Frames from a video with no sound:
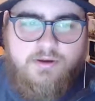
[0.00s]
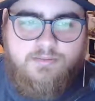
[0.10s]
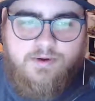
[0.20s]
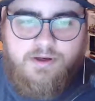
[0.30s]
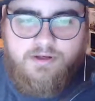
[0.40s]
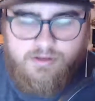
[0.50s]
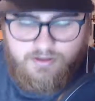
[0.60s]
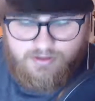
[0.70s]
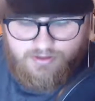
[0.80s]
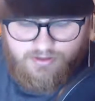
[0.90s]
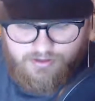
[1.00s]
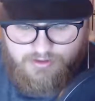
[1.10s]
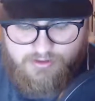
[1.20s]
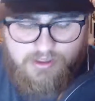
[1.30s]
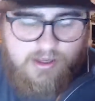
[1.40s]
But
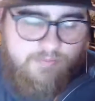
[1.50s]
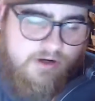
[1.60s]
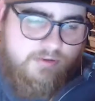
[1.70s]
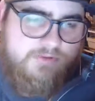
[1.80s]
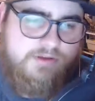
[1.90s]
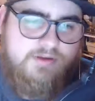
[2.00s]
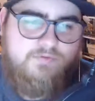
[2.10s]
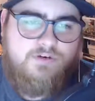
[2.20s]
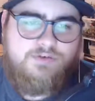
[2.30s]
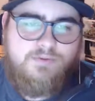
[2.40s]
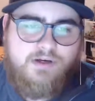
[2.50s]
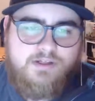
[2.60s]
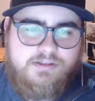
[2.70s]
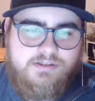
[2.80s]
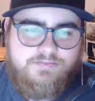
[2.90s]
yeah, I'm right up to that first
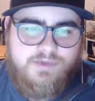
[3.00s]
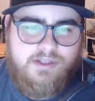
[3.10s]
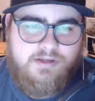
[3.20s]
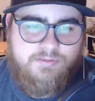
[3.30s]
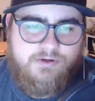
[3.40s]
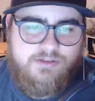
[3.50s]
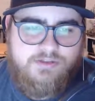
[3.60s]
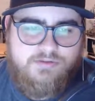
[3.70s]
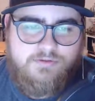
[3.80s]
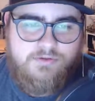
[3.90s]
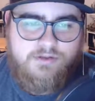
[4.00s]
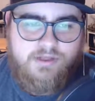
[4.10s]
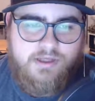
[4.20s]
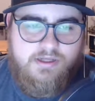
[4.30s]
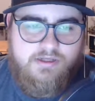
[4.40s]
boss. I'm getting there pretty soon,
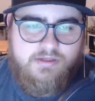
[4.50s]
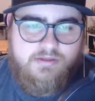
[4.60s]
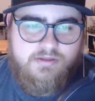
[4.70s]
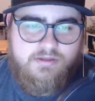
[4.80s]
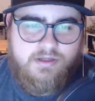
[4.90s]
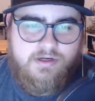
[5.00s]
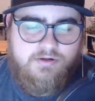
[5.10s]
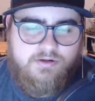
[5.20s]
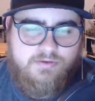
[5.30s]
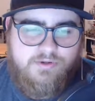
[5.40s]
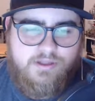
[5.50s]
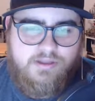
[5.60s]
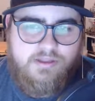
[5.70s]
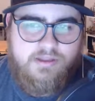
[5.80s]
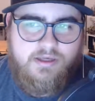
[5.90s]
and I don't know, like
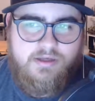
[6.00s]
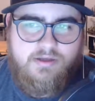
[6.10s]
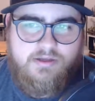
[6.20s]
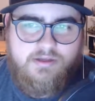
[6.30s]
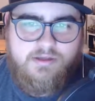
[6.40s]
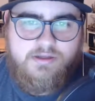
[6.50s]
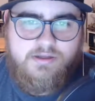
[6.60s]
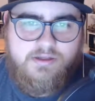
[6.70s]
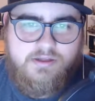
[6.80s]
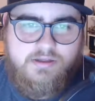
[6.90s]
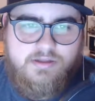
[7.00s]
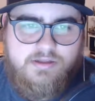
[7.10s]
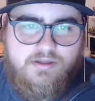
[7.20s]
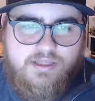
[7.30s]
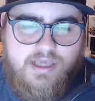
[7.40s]
the
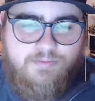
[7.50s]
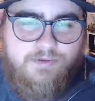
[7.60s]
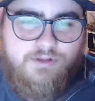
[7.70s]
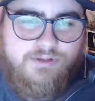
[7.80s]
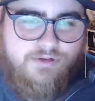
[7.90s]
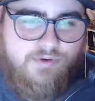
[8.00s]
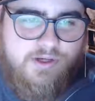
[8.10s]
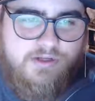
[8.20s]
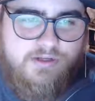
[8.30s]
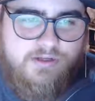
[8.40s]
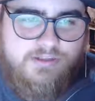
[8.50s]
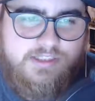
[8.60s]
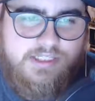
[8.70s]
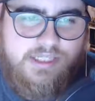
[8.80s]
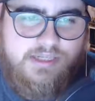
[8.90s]
game looks great. I'll
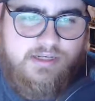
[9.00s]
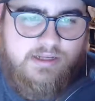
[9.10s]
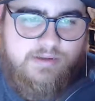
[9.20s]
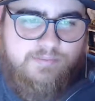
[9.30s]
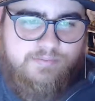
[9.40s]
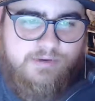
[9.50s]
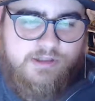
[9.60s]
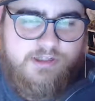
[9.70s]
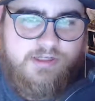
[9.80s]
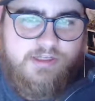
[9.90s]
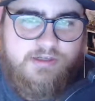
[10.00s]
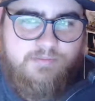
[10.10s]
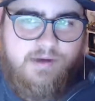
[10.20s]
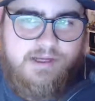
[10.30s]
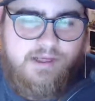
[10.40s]
say that. I plugged it in
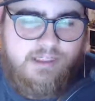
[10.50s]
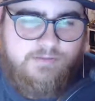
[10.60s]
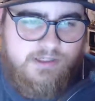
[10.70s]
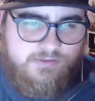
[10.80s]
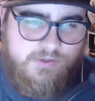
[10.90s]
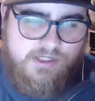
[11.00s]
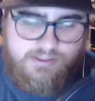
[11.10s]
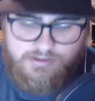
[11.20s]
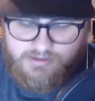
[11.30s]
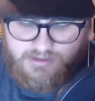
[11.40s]
my Xbox One X